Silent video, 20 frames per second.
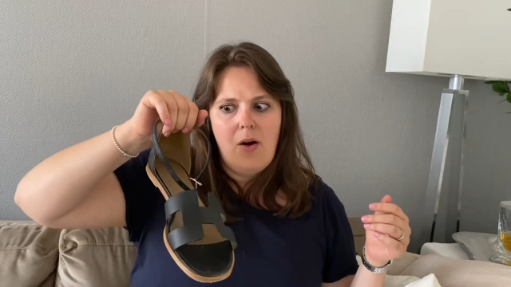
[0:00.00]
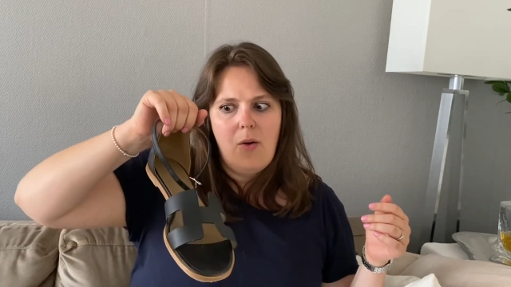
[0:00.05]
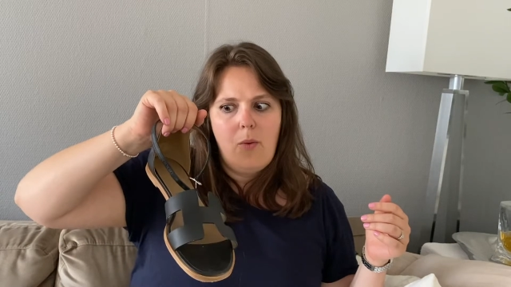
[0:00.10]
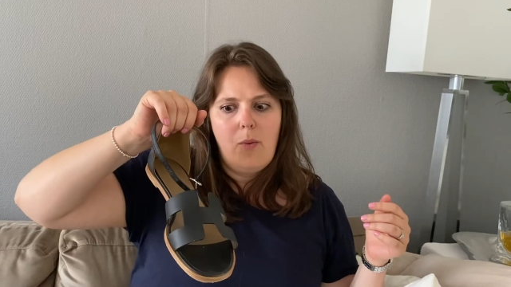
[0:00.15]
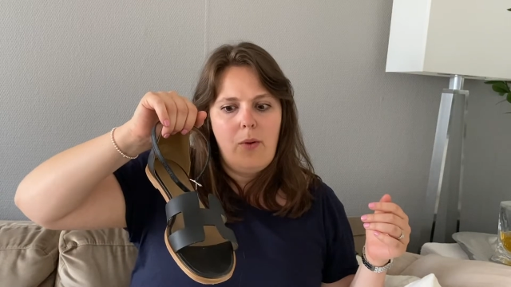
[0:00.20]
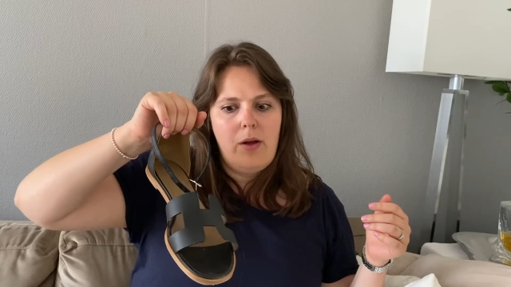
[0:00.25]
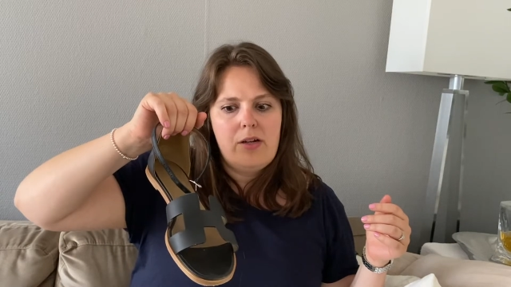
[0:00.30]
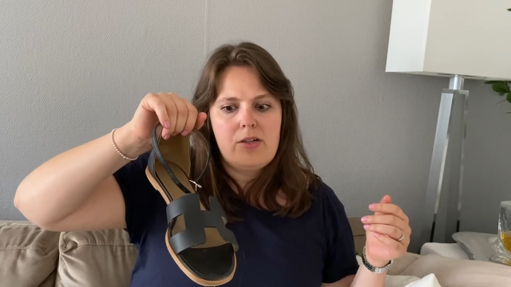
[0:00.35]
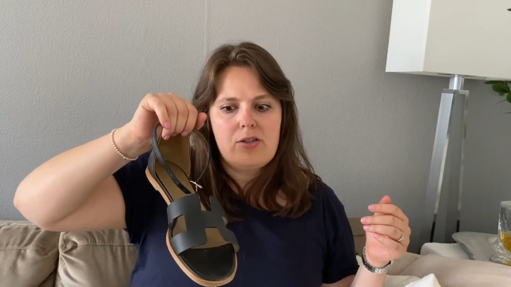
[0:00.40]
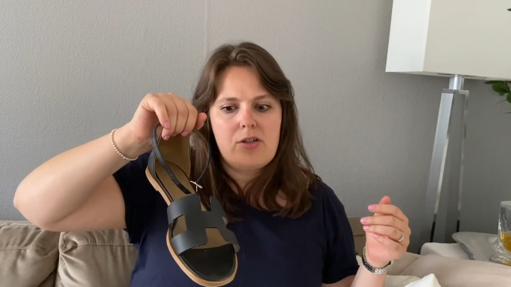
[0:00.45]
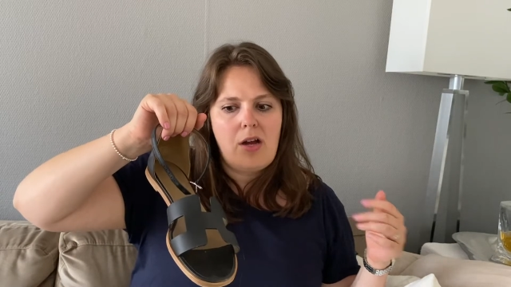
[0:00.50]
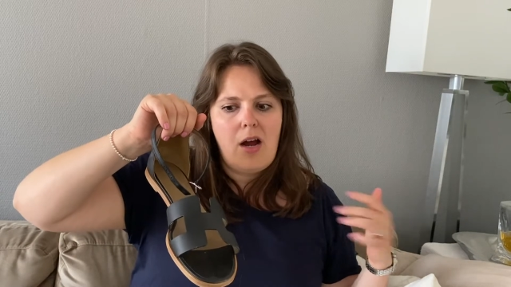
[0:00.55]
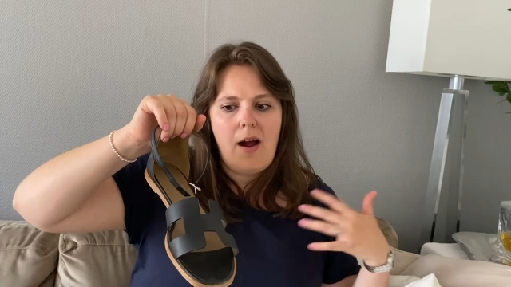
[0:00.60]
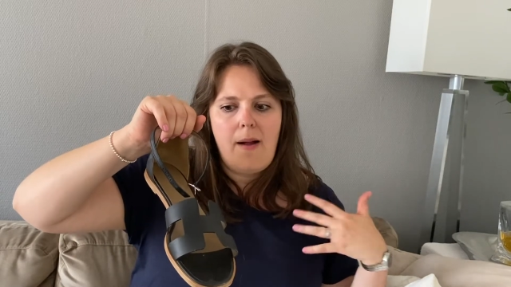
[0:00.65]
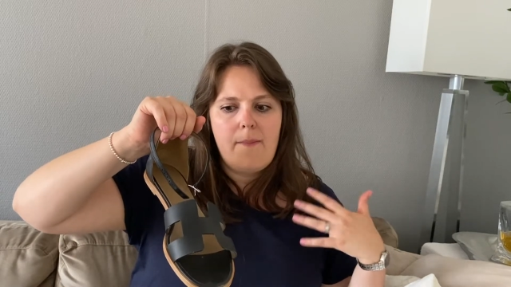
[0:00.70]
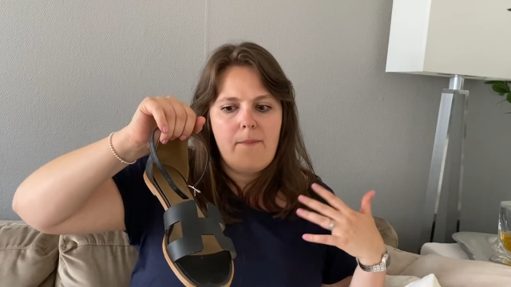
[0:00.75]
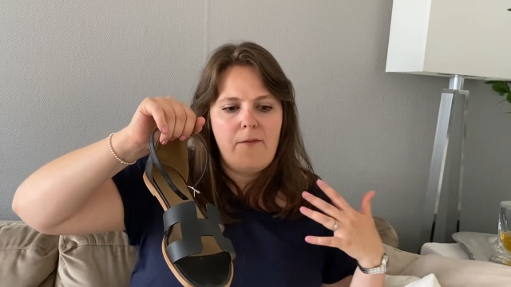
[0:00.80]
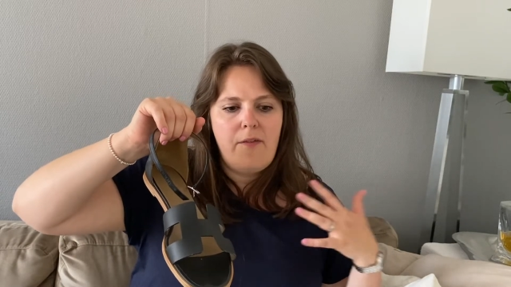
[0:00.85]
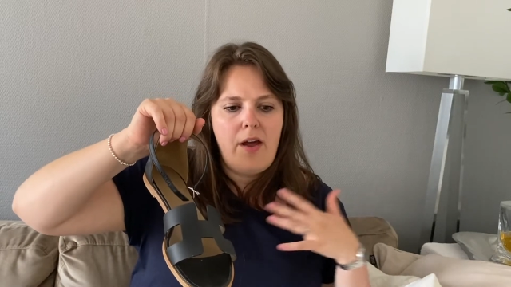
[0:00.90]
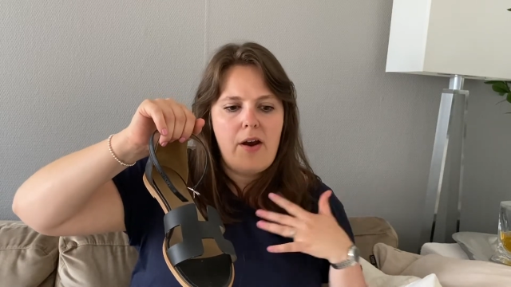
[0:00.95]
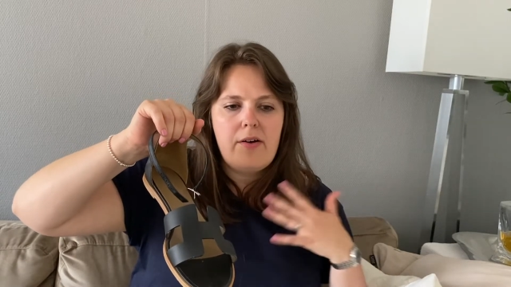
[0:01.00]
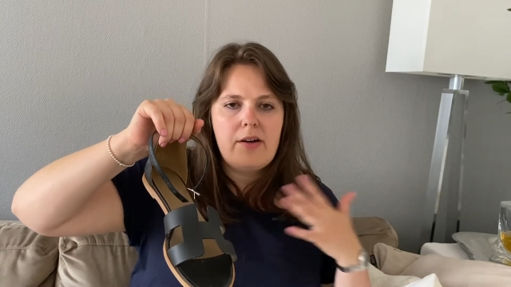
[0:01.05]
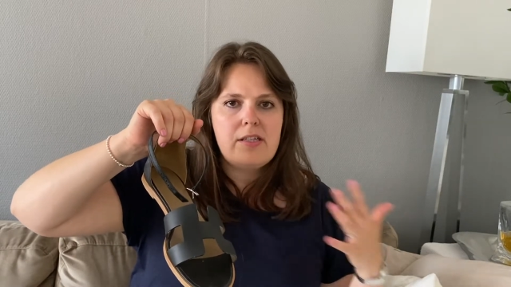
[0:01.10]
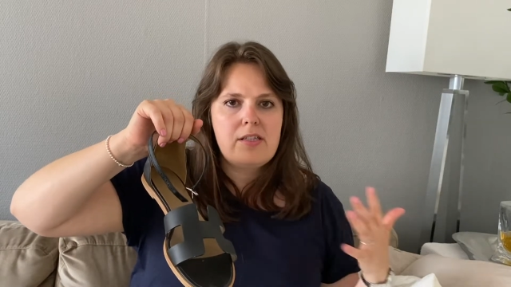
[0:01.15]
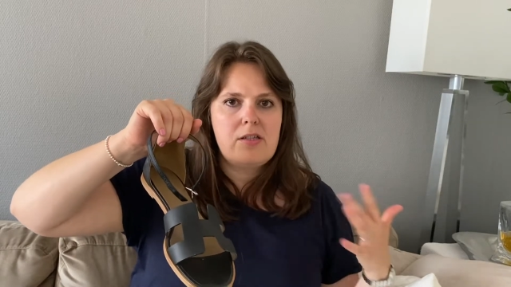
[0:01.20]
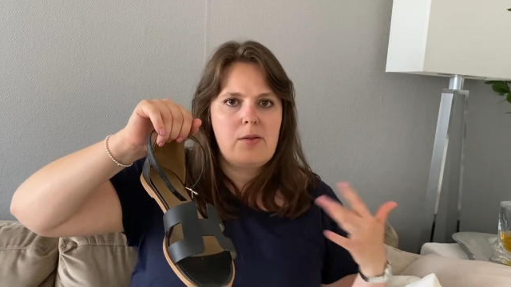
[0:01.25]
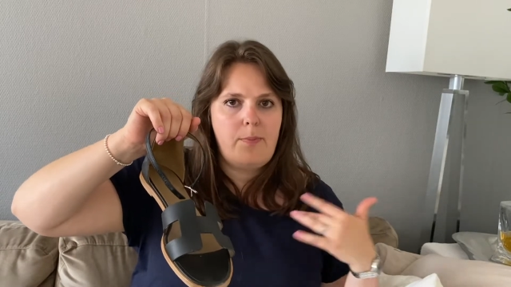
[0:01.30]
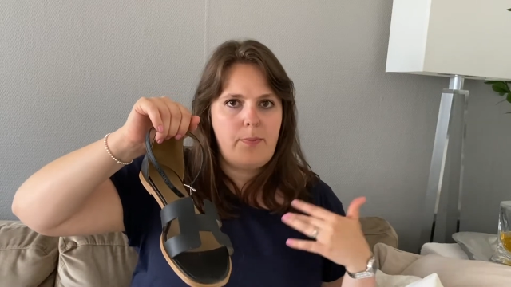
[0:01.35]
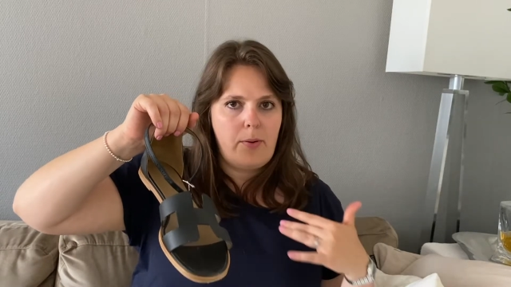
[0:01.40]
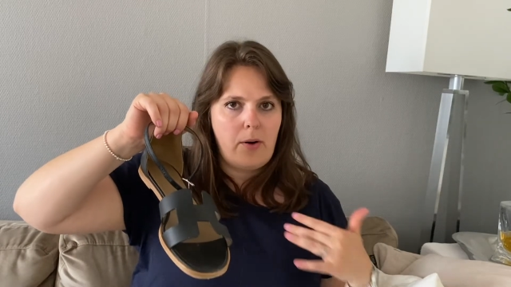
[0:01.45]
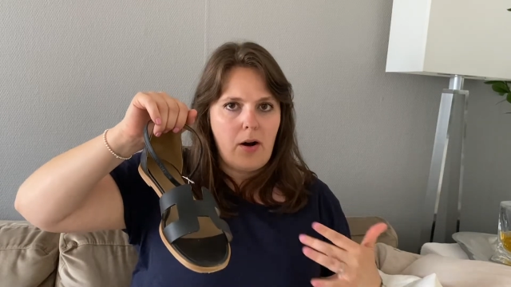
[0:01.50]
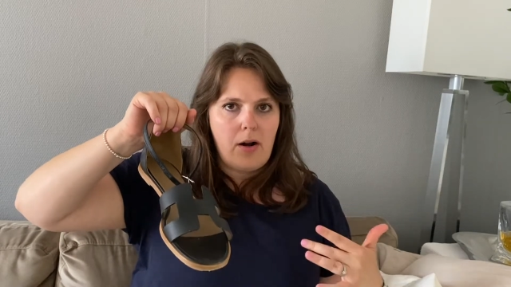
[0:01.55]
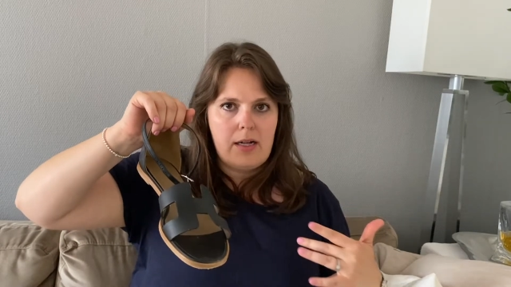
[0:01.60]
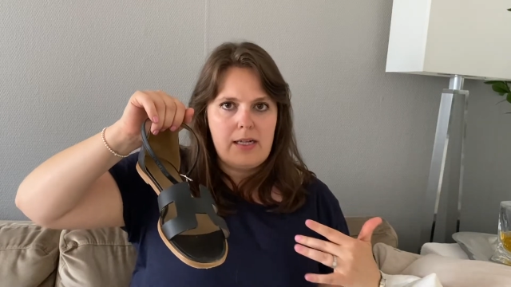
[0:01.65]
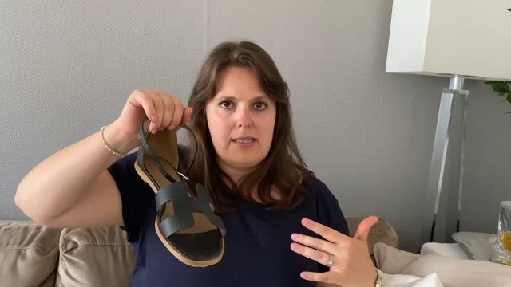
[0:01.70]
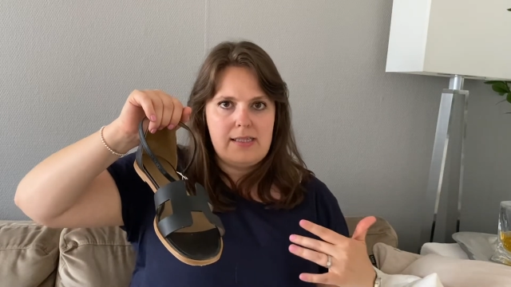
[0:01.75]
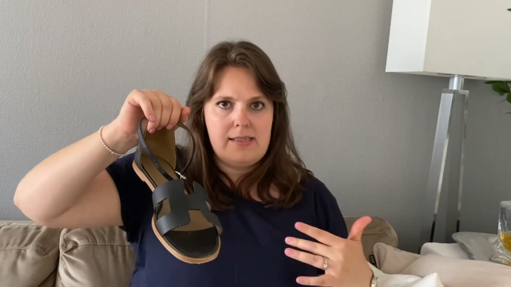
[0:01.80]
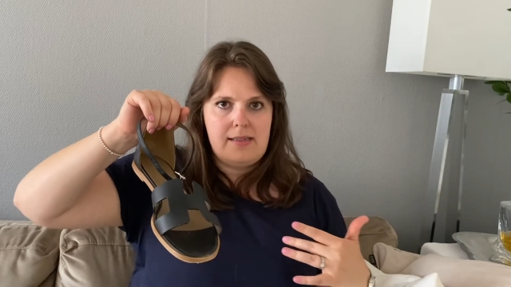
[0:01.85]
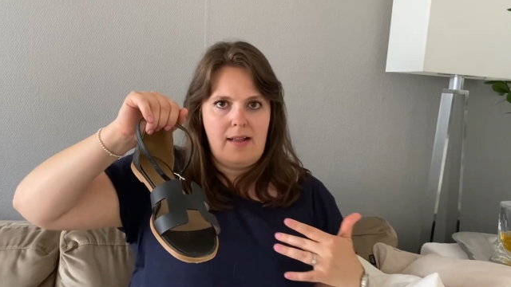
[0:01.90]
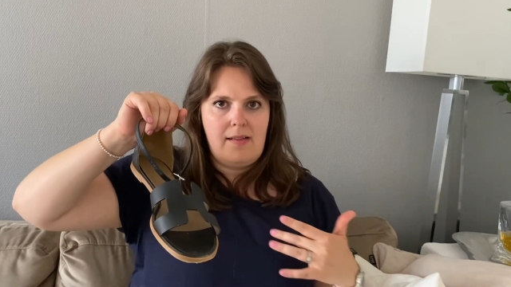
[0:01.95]
which I'm very
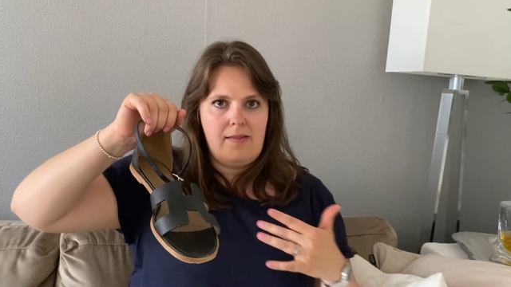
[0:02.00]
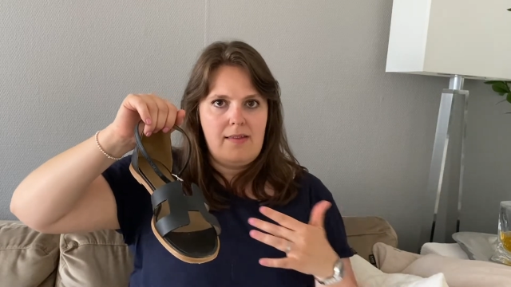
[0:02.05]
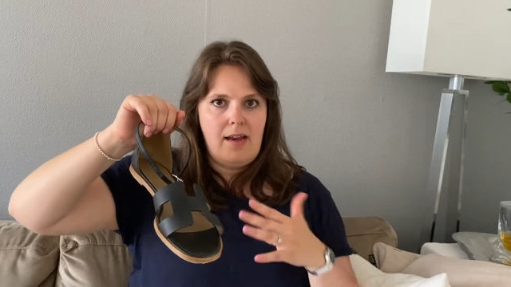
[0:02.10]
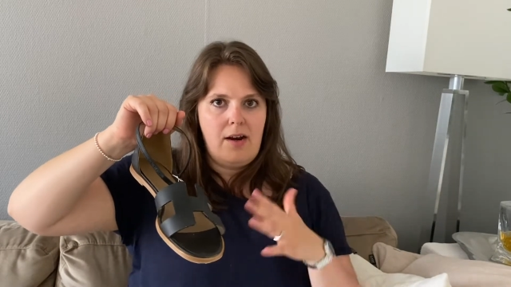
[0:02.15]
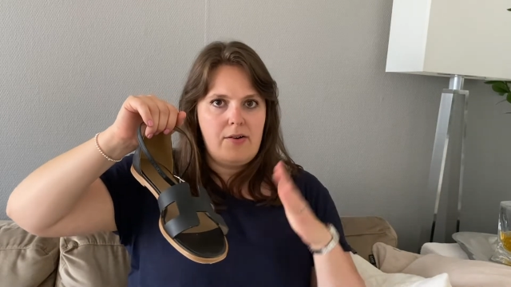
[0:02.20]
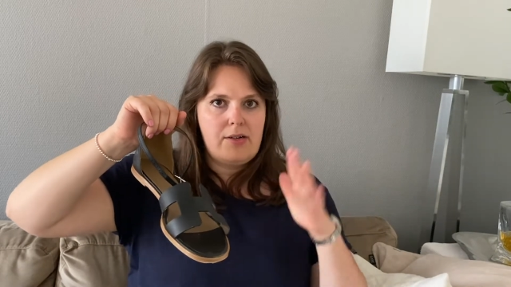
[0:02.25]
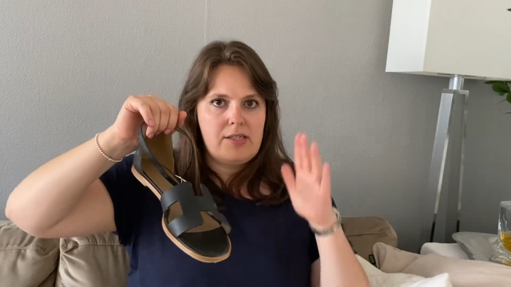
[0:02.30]
surprised that there